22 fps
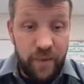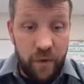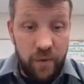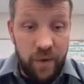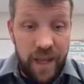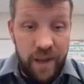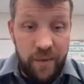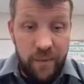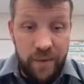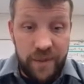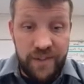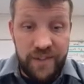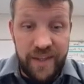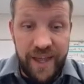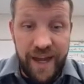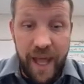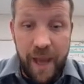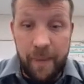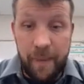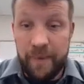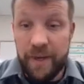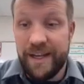Okay, we see
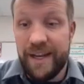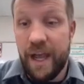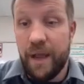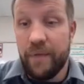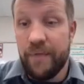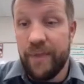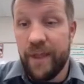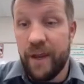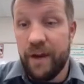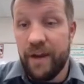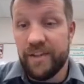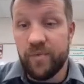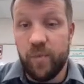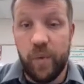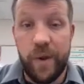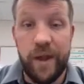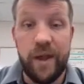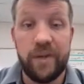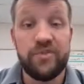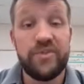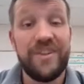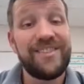that happening down there as
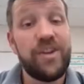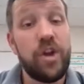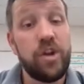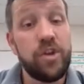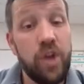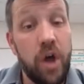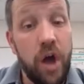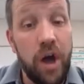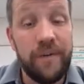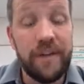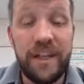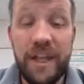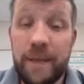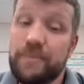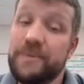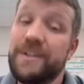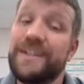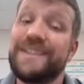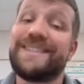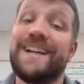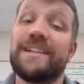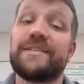well. So that's our law of
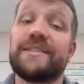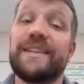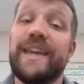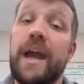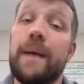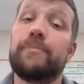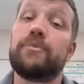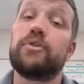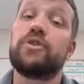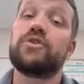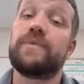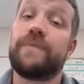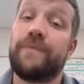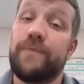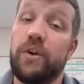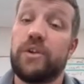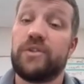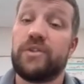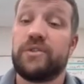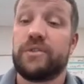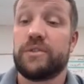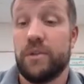ellipses. That's Kepler's
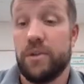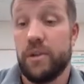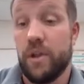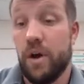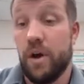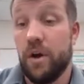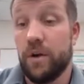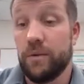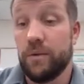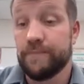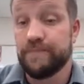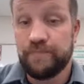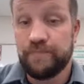first law.